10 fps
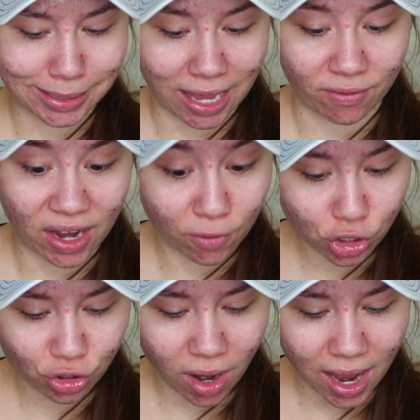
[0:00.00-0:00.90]
see, I've never
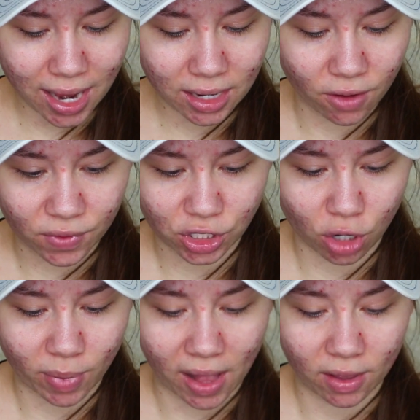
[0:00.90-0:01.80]
tried a
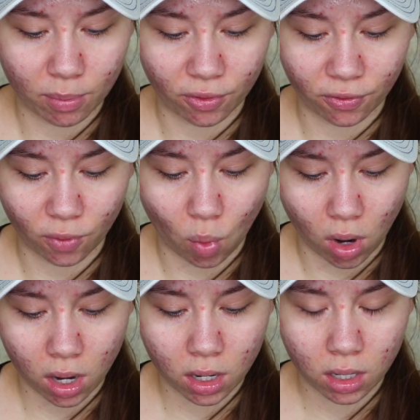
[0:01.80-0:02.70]
Visart palette
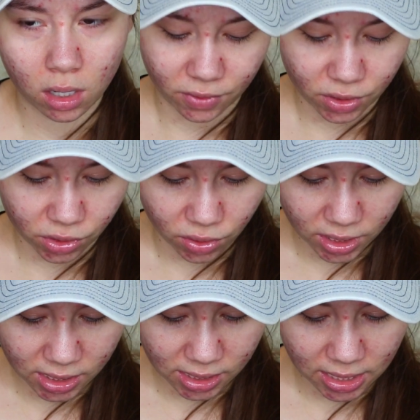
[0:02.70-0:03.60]
before. So
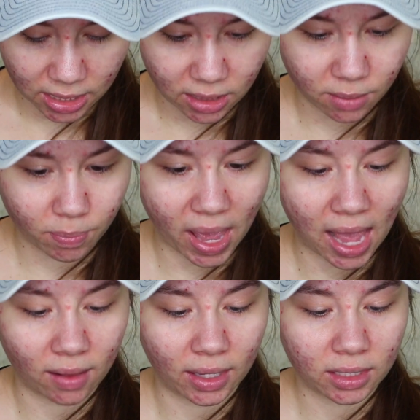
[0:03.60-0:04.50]
this is in the
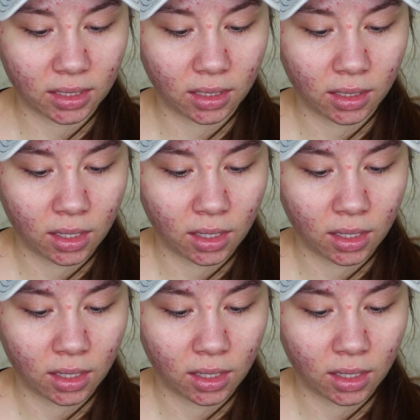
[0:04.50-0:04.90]
palette